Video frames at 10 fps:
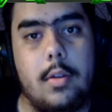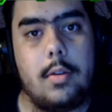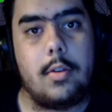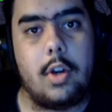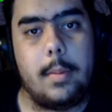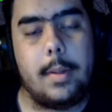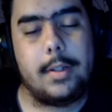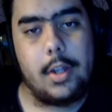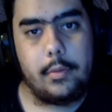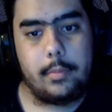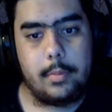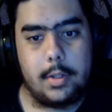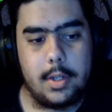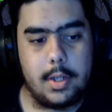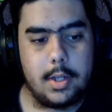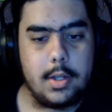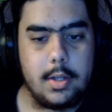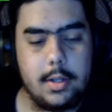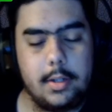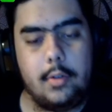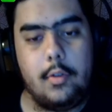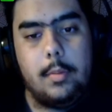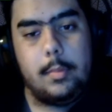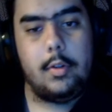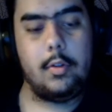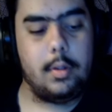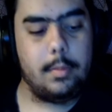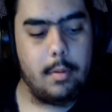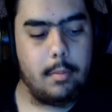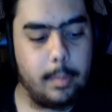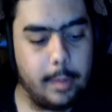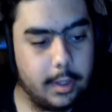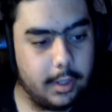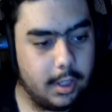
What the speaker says: Sorry about that, everybody. Had to do something earlier, but we're back.